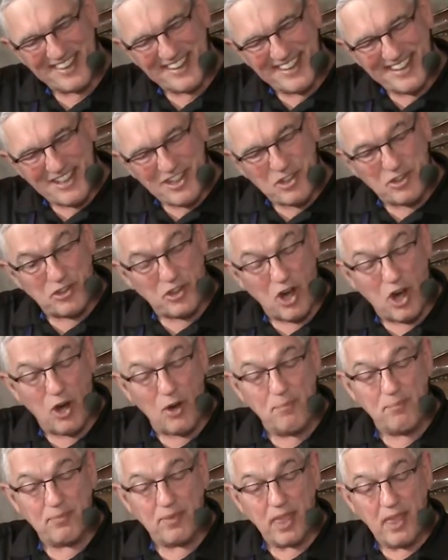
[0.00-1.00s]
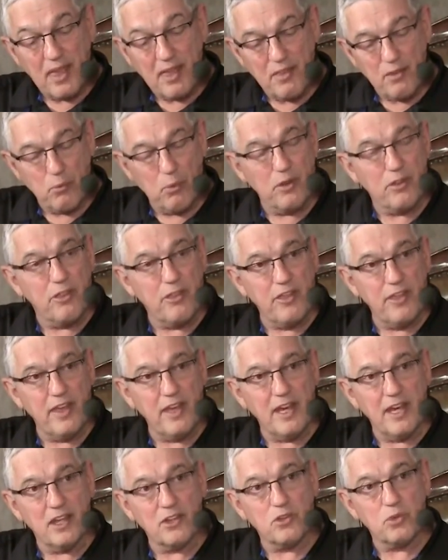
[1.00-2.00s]
Yeah. So with
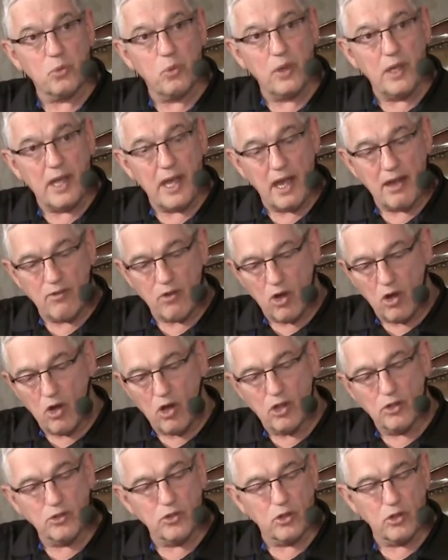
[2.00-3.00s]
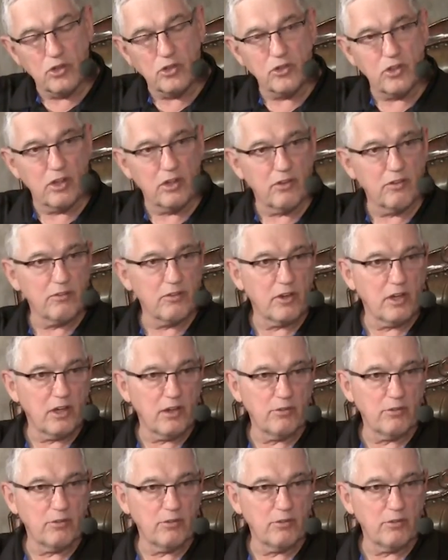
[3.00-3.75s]
this, we have all sorts of